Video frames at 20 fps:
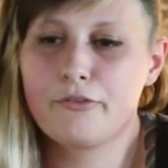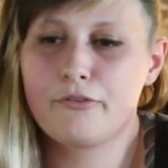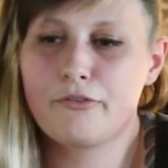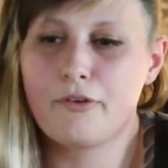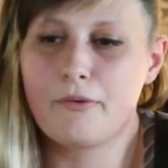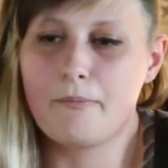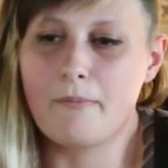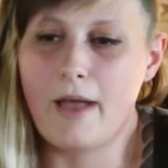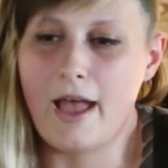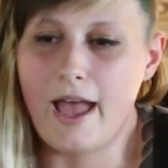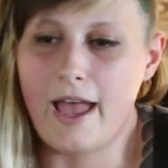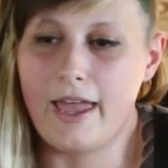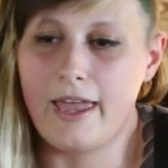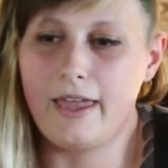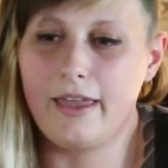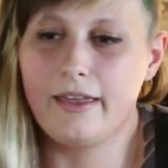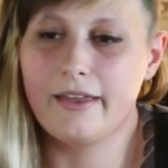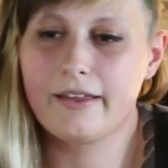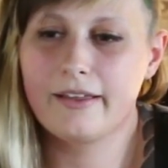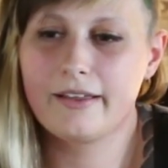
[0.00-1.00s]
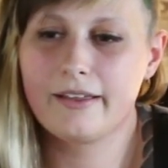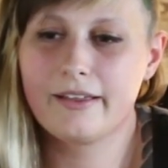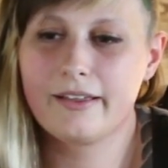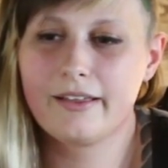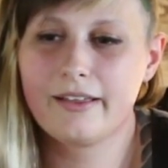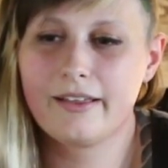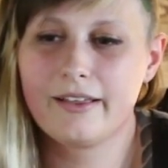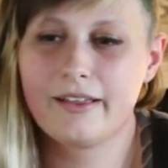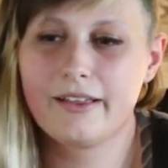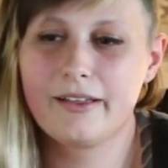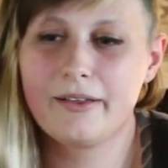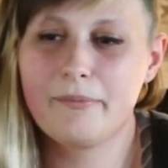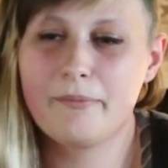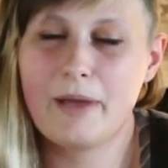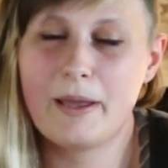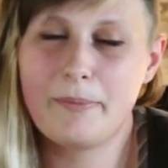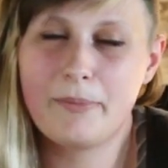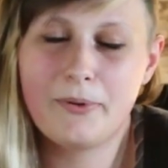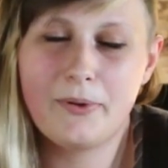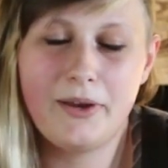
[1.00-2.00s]
from my
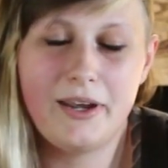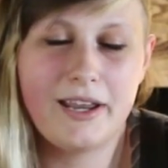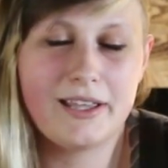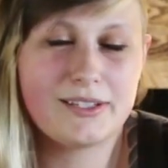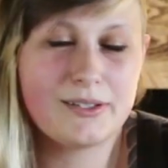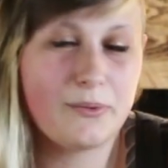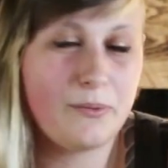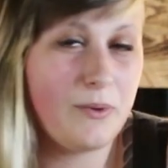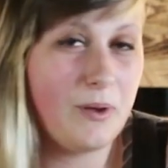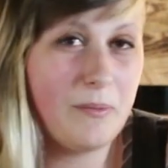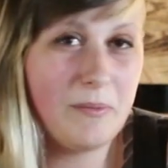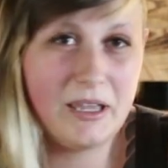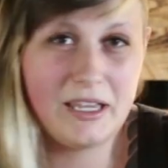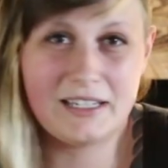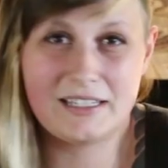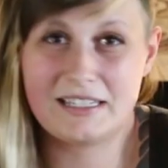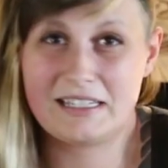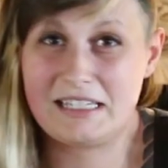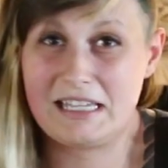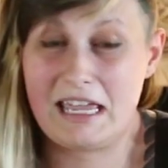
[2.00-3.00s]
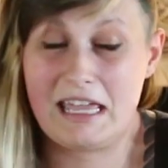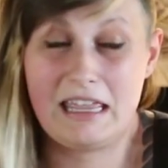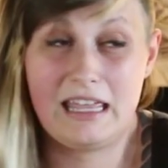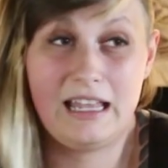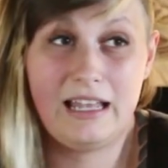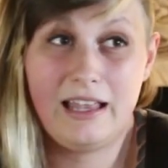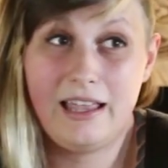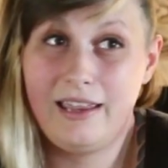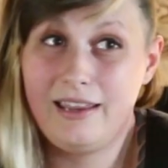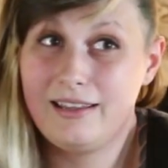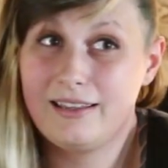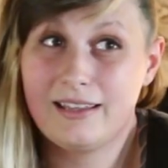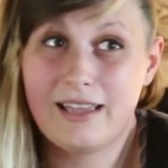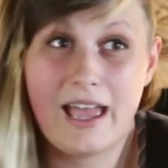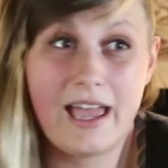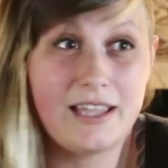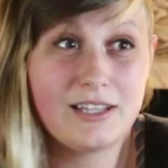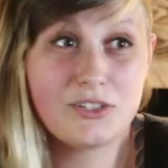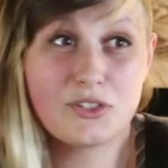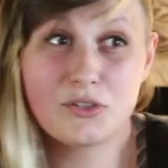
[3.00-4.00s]
point as a woman to say that, like,
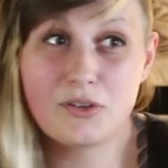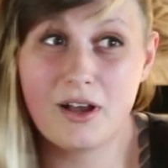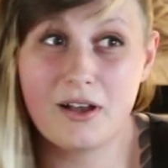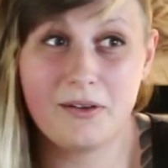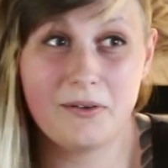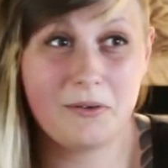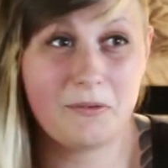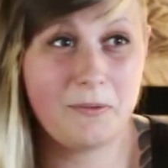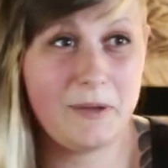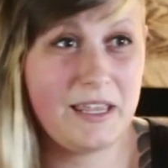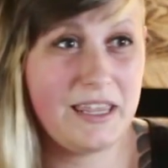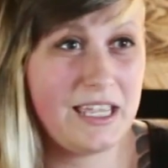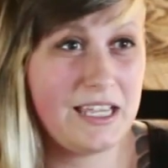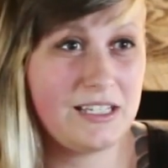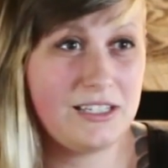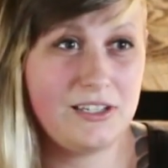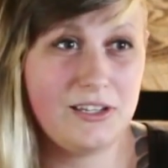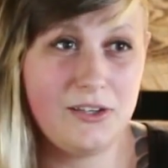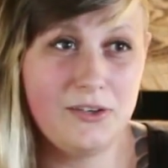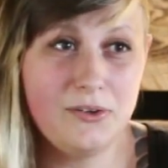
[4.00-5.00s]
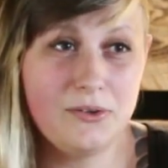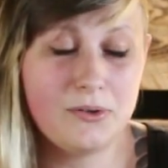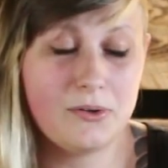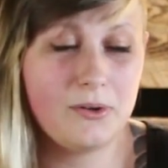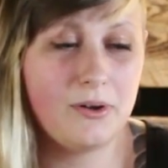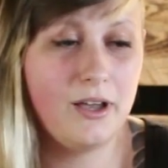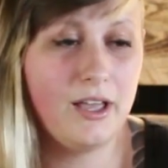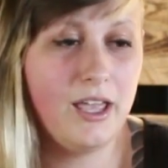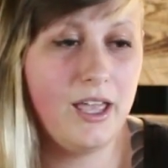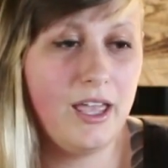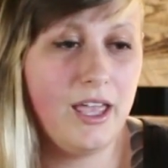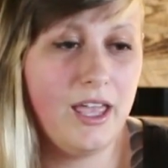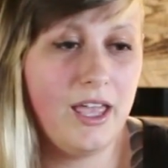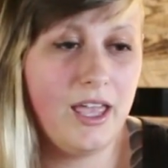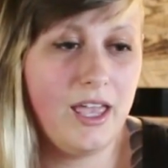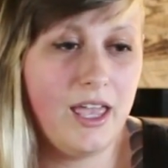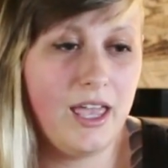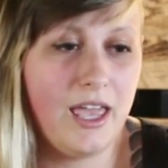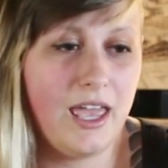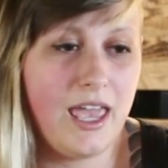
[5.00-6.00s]
I struggled with it too,
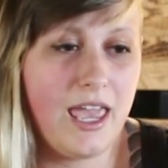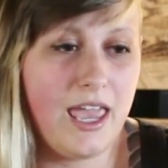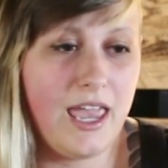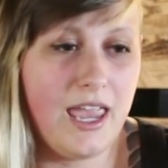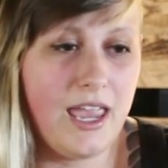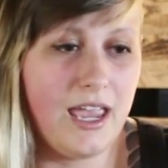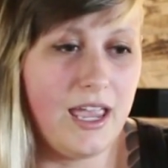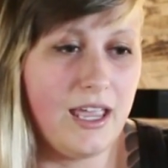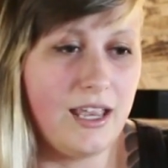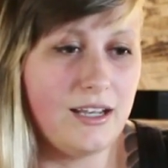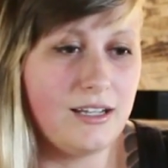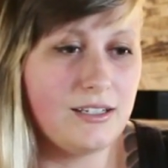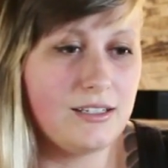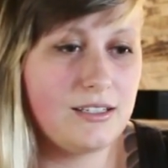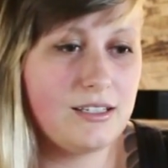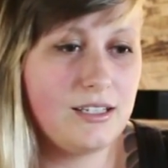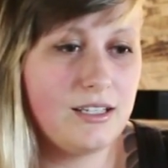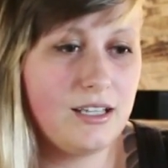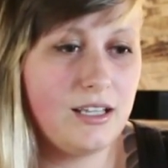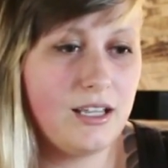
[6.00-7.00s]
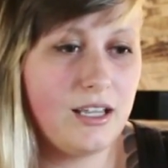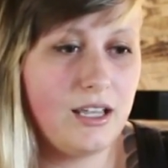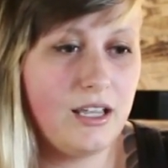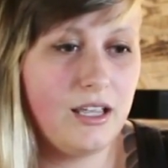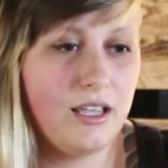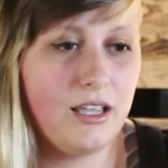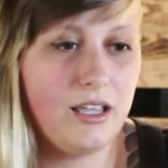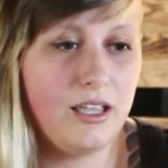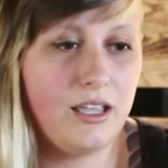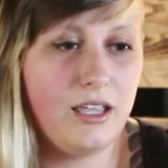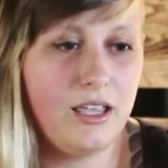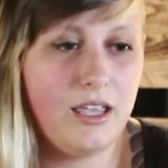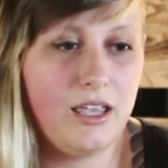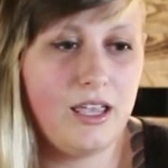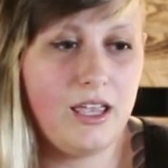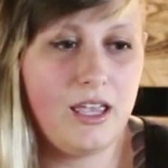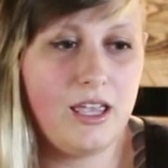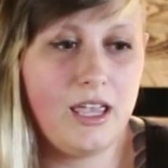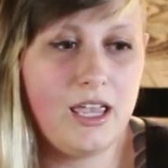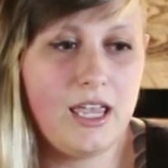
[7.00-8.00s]
and
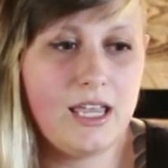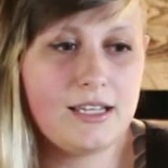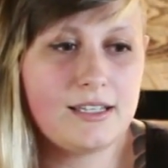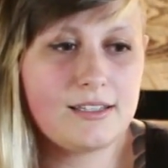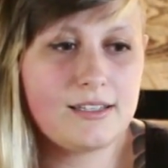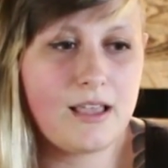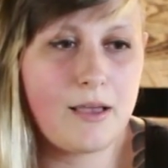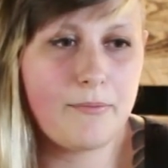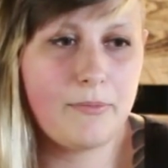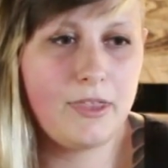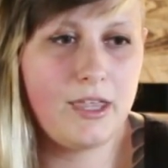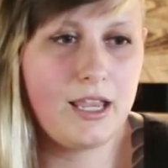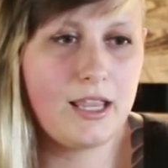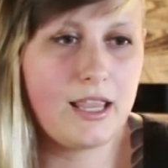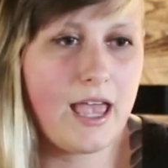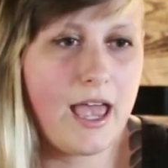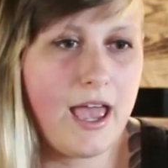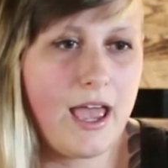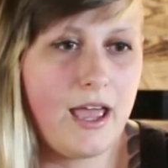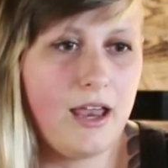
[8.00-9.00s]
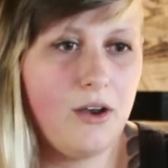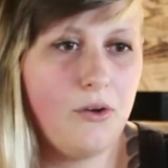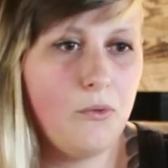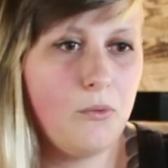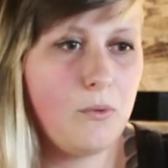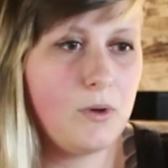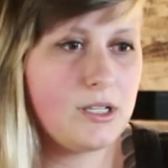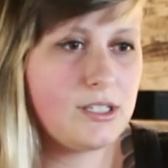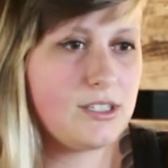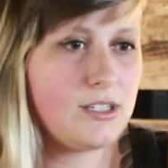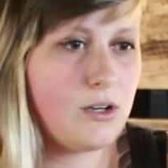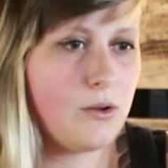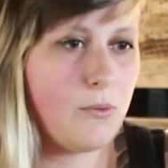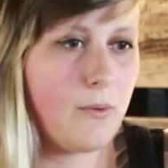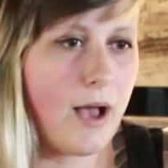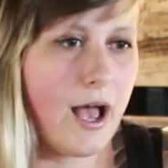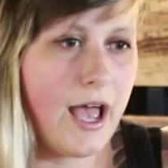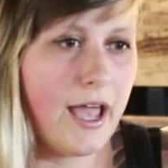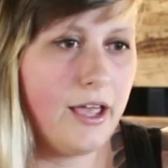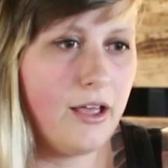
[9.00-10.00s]
it's something that once in a
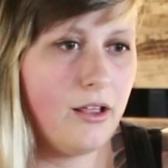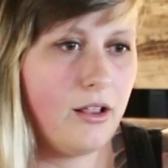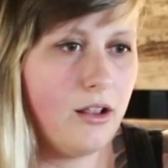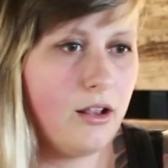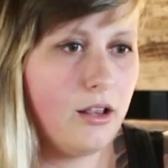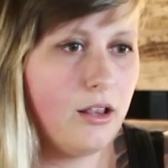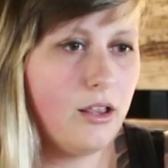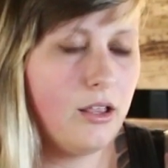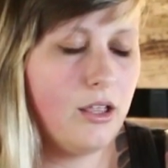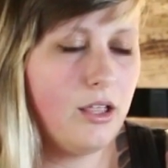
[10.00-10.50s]
while